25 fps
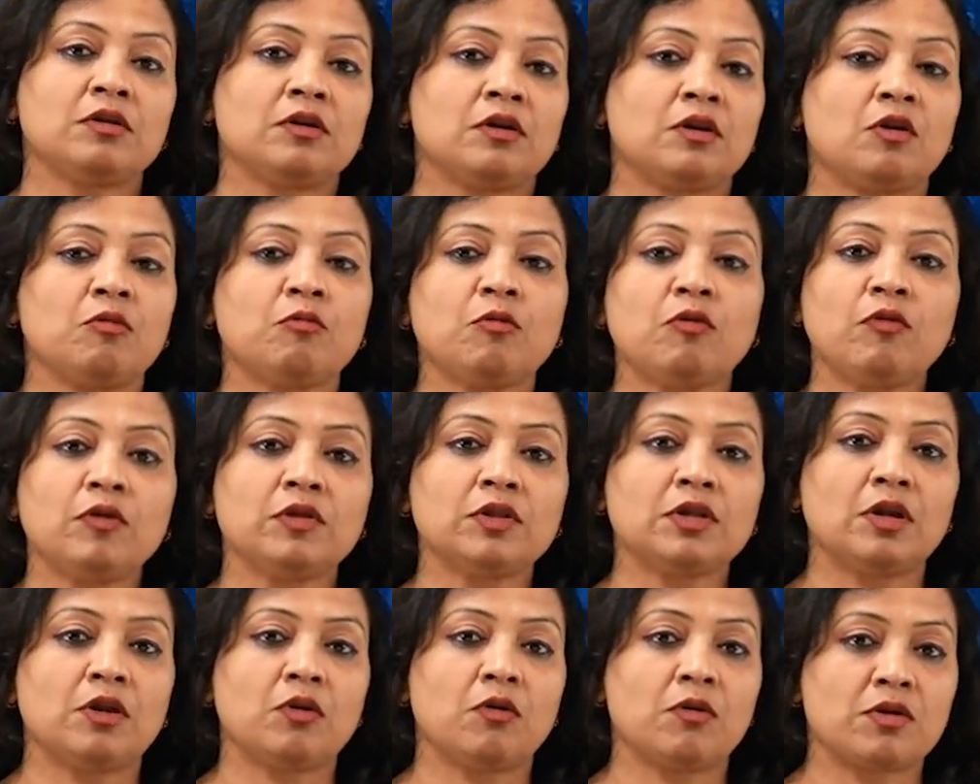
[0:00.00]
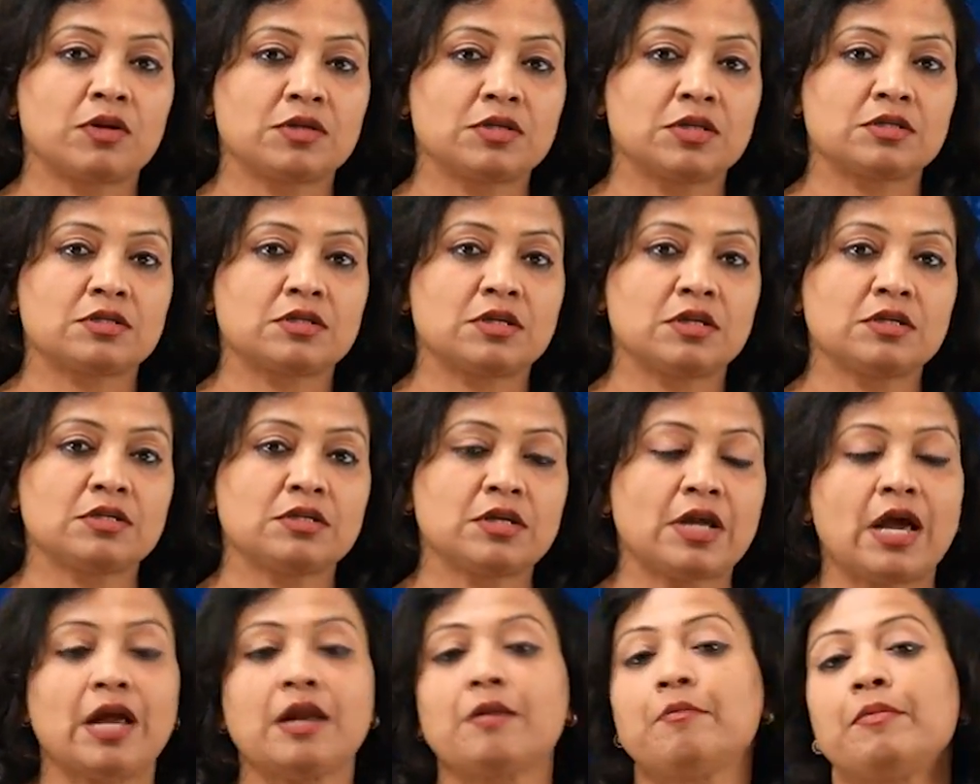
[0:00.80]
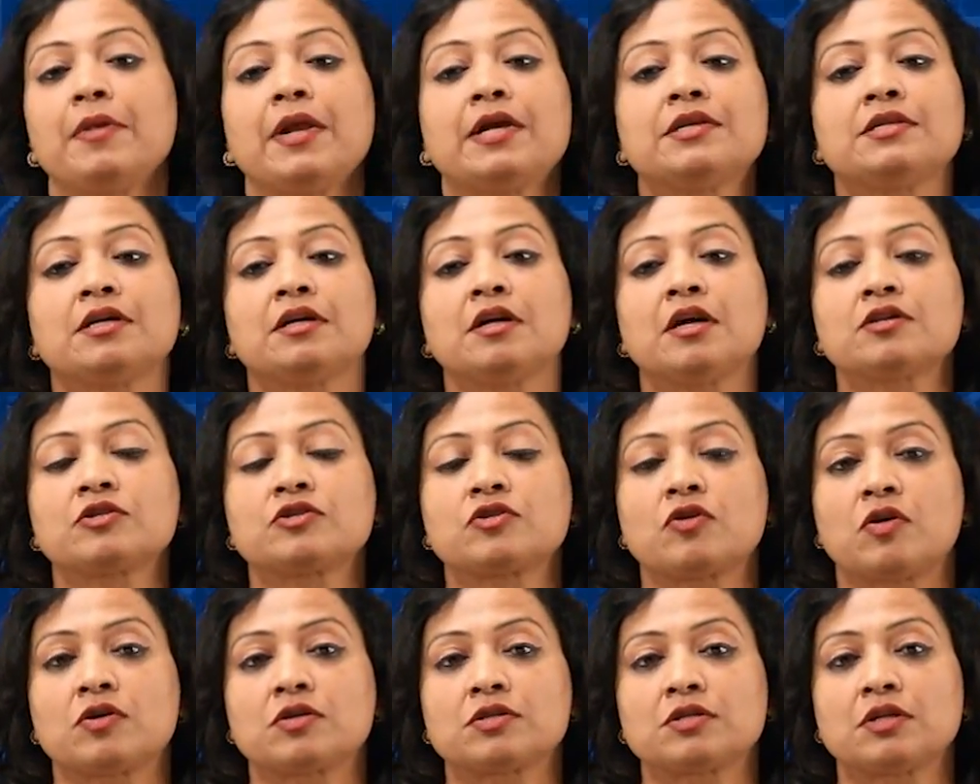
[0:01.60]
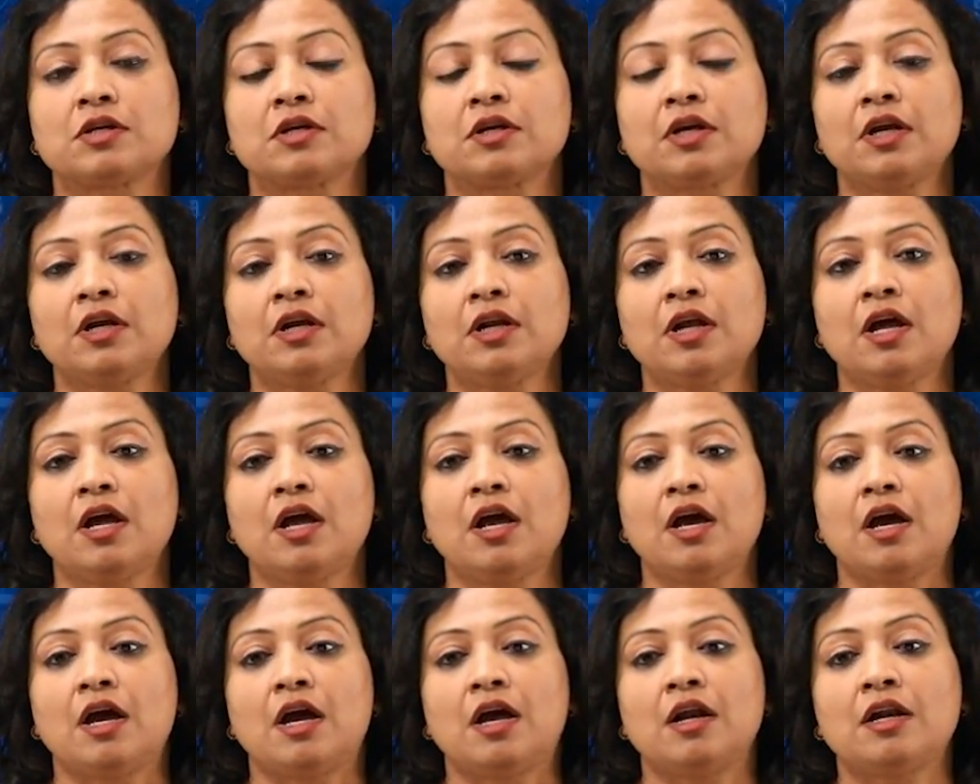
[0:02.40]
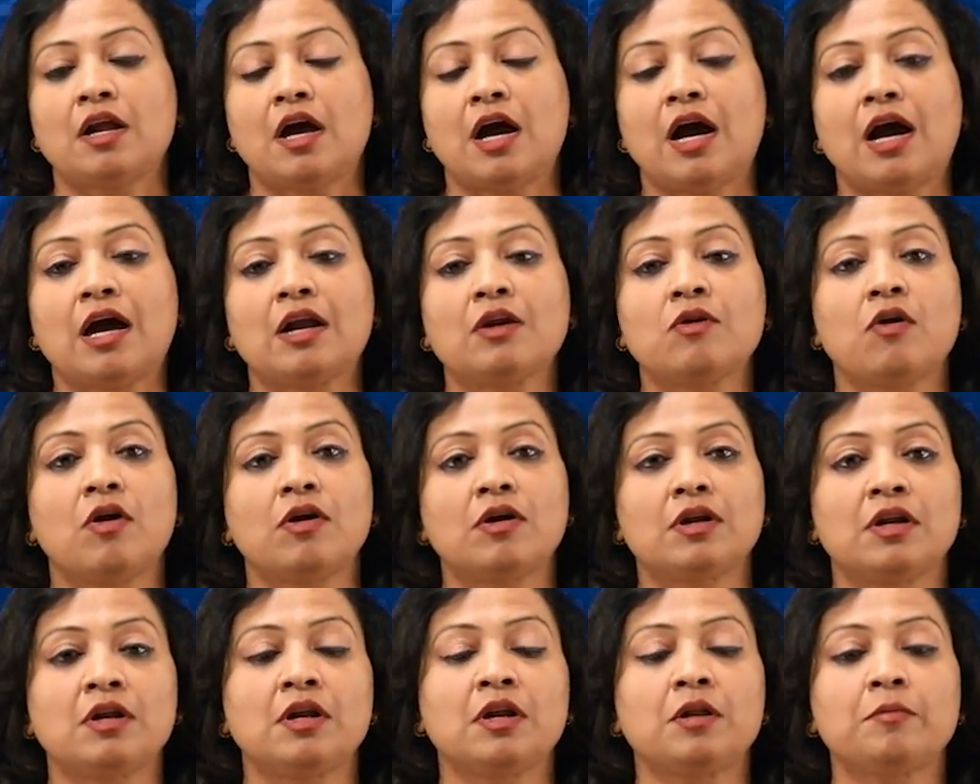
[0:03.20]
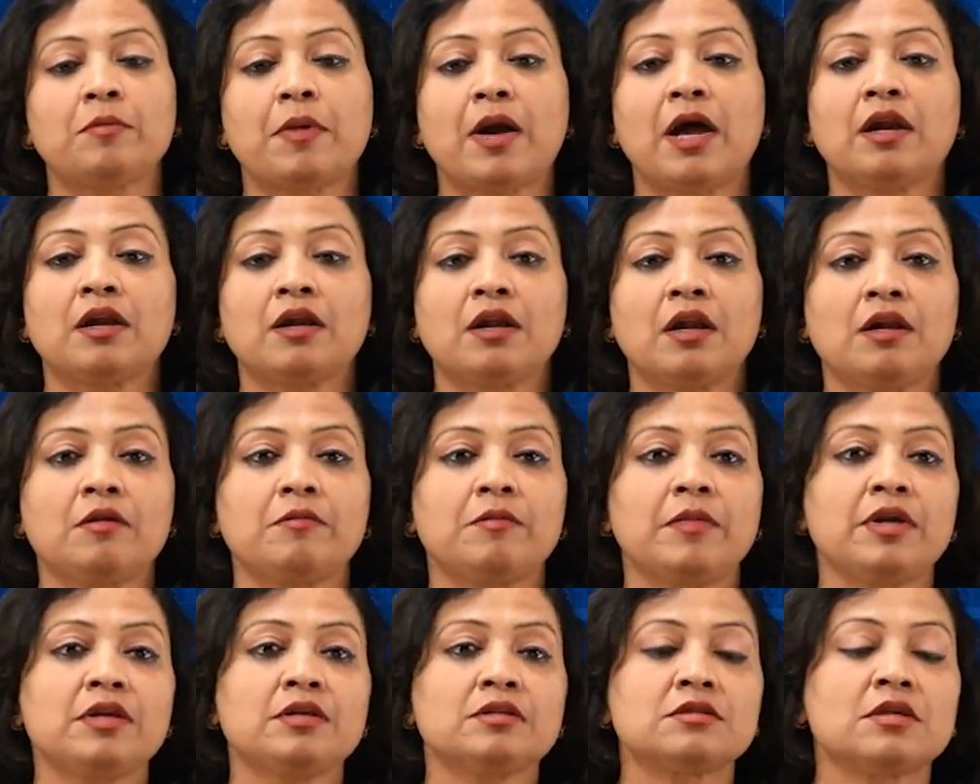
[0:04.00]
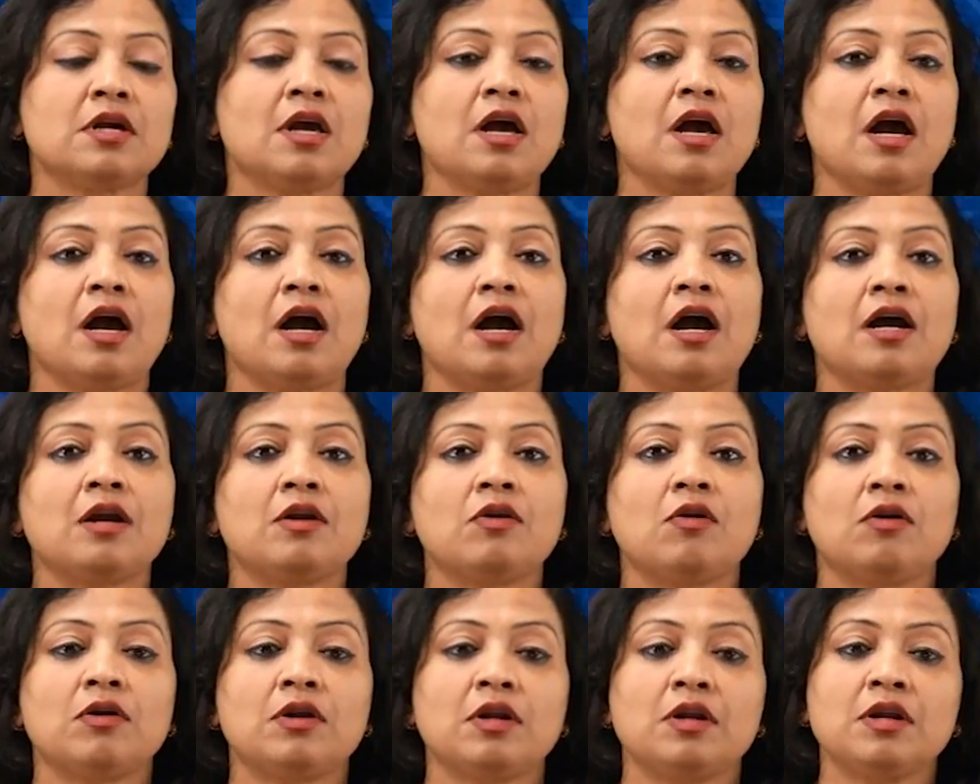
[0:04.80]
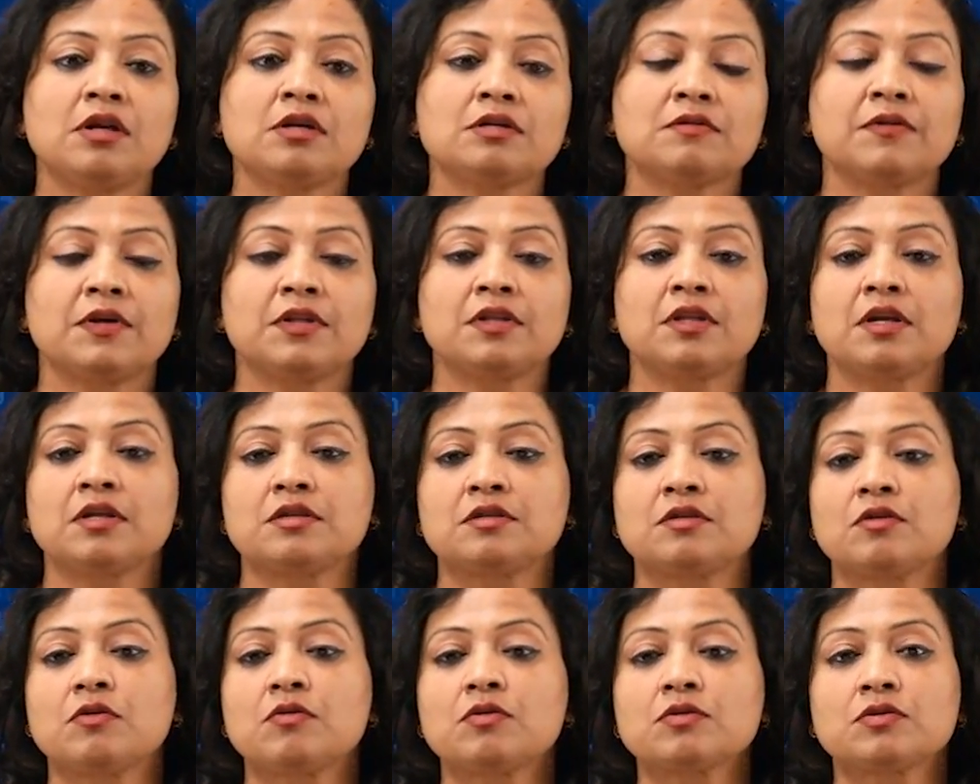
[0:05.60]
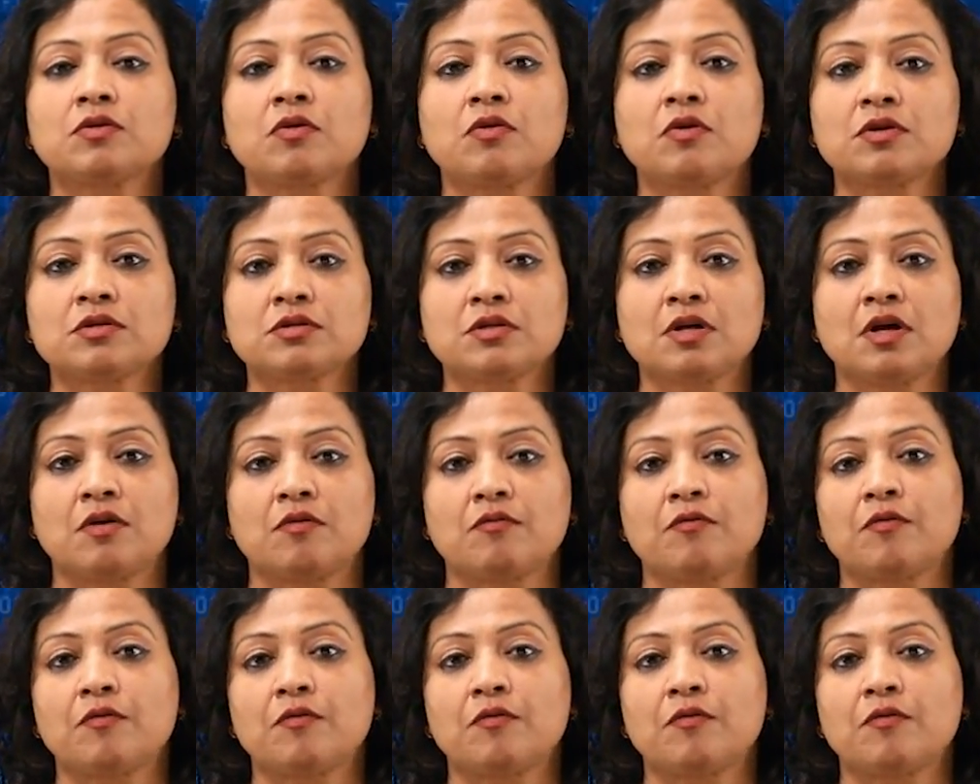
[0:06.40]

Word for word: removing the load resistance and placing a short circuit and R Norton in parallel means R Norton is where there is no source,